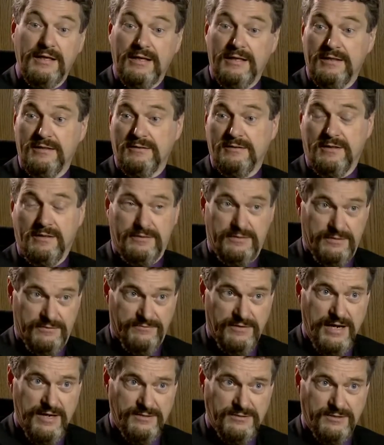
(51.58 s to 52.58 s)
And the
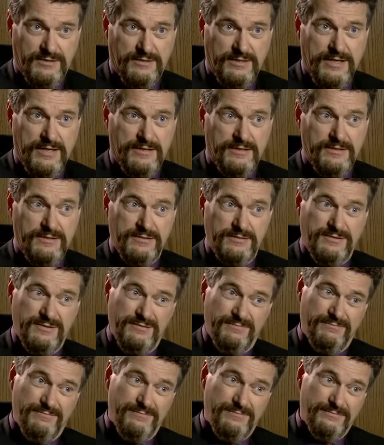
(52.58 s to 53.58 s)
advantage of that is
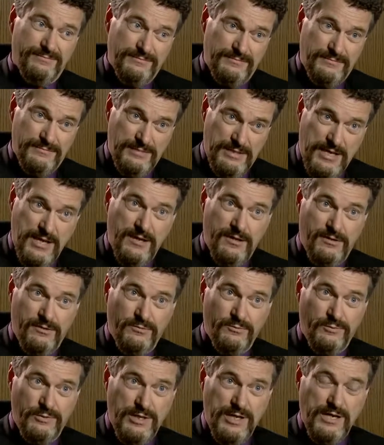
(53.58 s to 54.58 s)
now
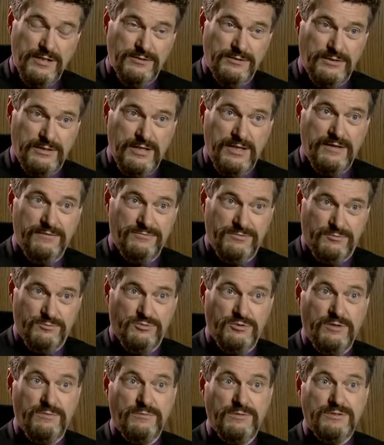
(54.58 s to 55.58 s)
we actually have some
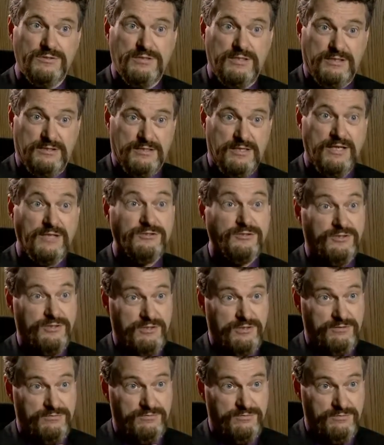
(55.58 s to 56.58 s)
treatments that can
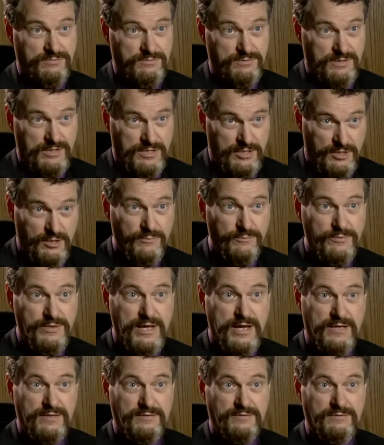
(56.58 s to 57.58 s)
actually help
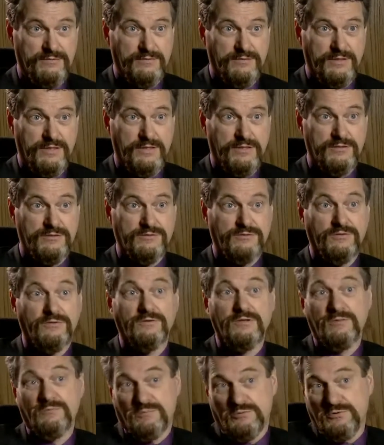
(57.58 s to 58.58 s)
that,
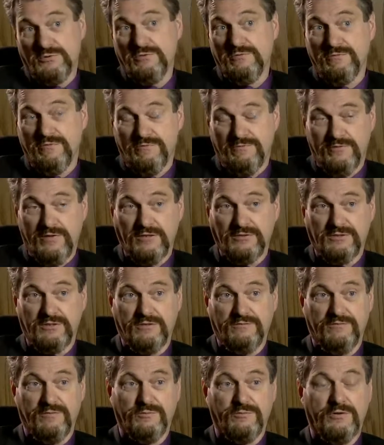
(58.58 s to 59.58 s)
so improve the
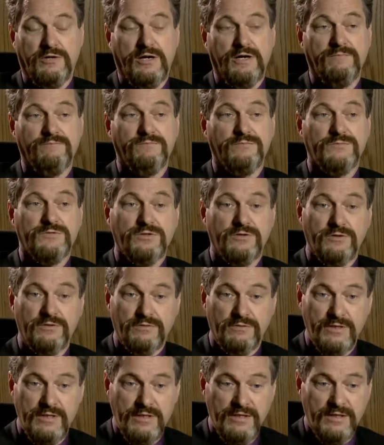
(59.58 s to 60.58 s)
function of the brain.
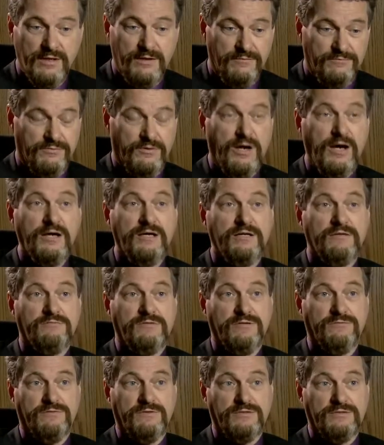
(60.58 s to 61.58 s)
So a variety of
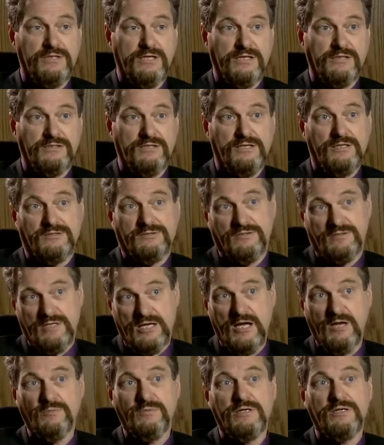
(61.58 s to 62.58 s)
different techniques are
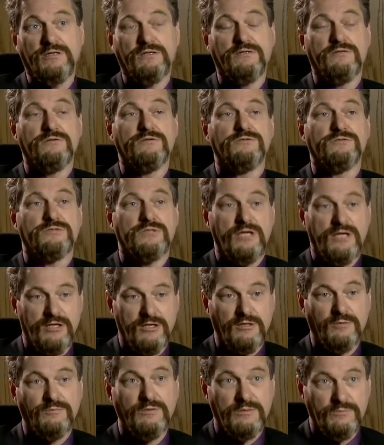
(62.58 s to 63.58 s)
now being used to
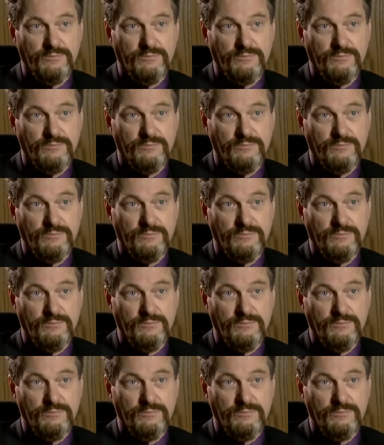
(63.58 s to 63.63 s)
help